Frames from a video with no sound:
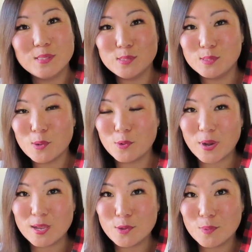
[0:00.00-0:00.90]
this is so
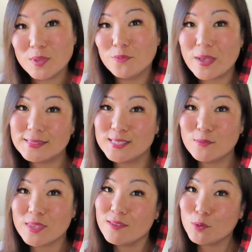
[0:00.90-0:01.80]
great. You can be
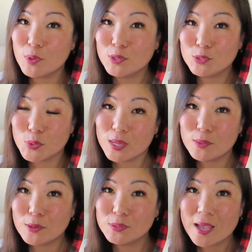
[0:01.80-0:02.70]
festive even when you're
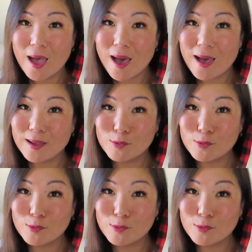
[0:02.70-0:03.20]
doing those uh,